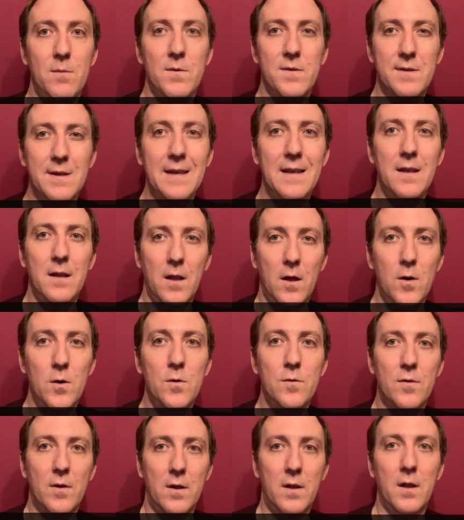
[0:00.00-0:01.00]
We see
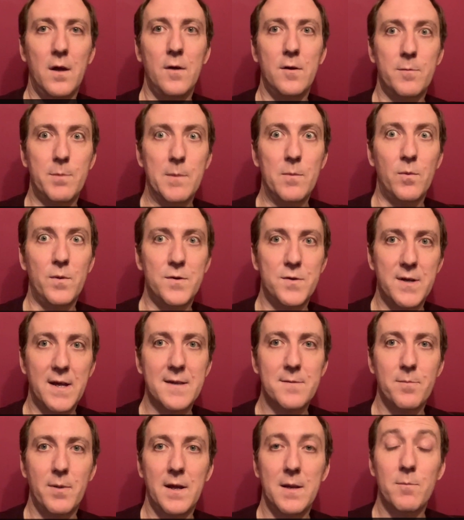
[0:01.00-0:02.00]
loads and loads of people with
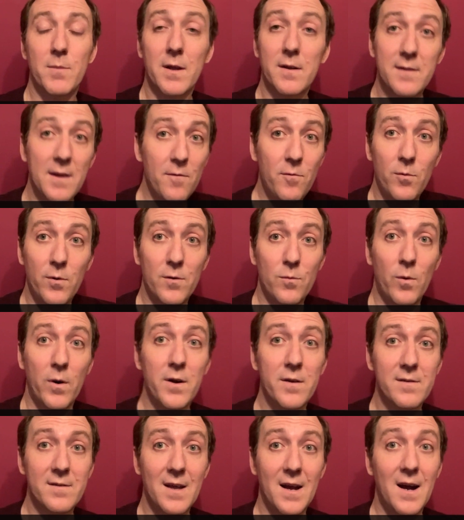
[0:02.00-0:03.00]
chest pain because everyone is worried
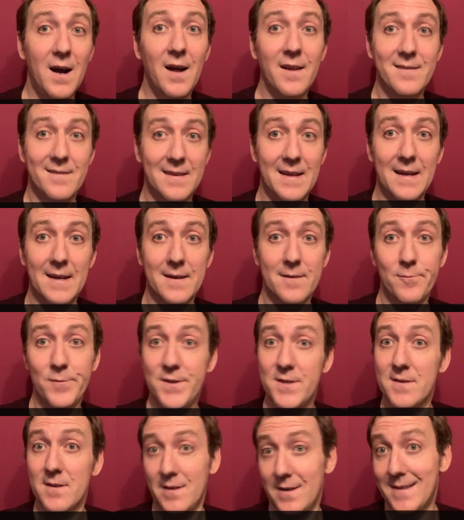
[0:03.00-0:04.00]
it's a heart attack,
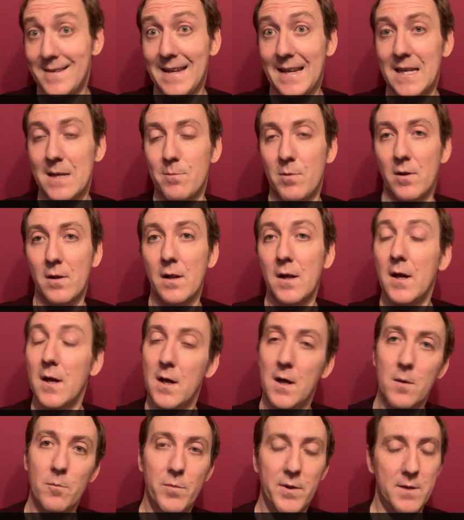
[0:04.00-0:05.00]
which is understandable,
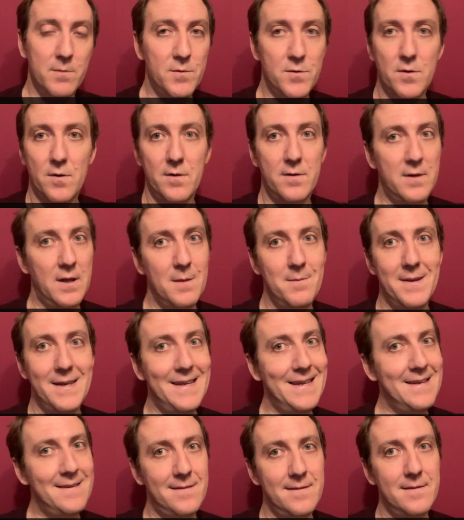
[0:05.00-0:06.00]
but the majority of the time it
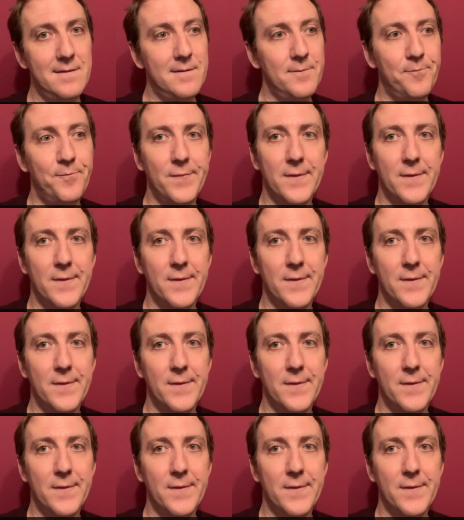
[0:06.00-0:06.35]
isn't.